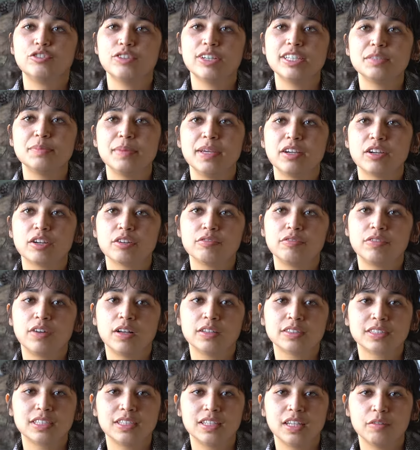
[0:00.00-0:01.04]
dressmaker
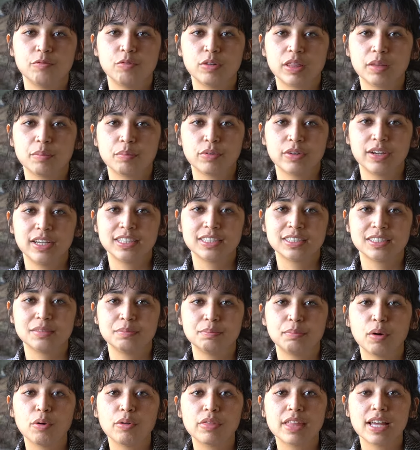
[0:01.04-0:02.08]
falls in love with the prince,
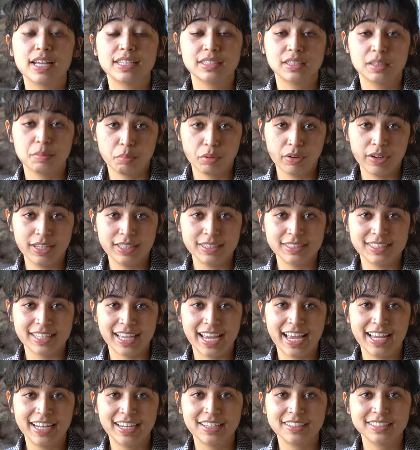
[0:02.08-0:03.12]
both as the prince
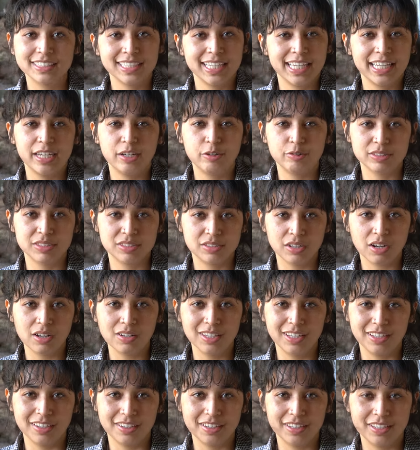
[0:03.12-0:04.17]
and as Lady
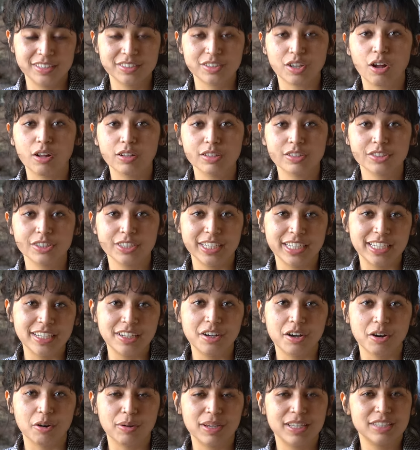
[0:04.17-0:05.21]
Crystallia, his alter
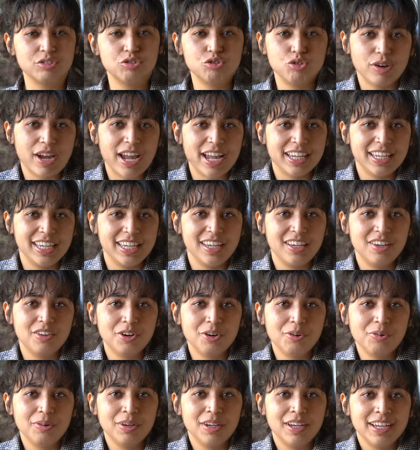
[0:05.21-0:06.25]
ego, his drag
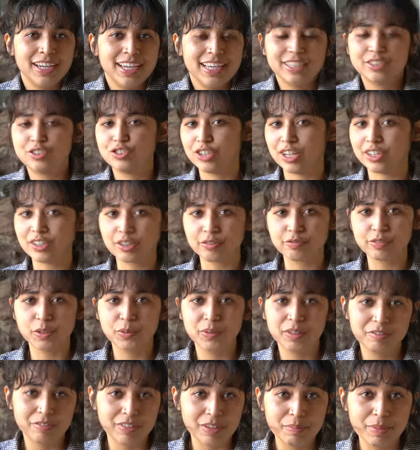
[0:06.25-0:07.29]
ego, his
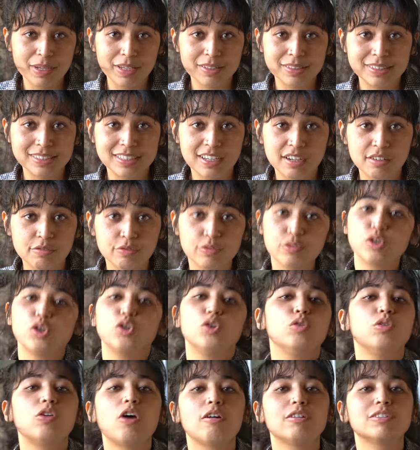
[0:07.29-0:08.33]
gender-fluid female self,
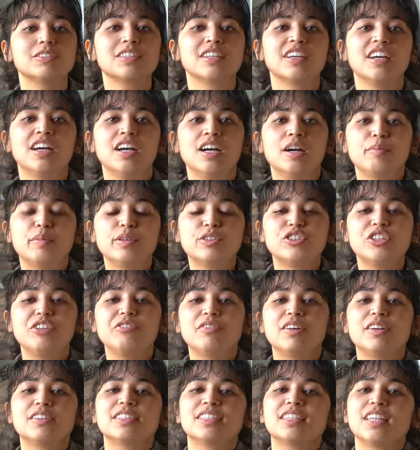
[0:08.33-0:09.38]
who knows? But she
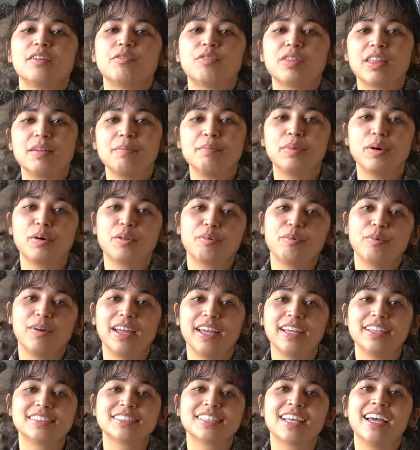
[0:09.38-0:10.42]
falls in love with him both
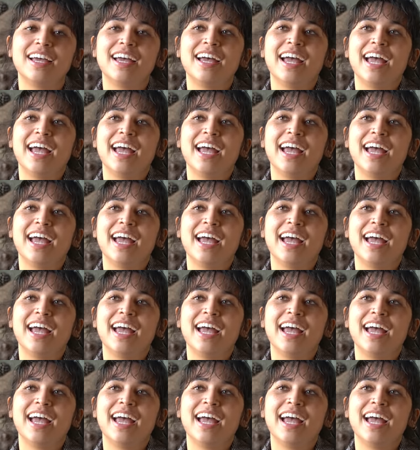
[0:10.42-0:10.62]
ways.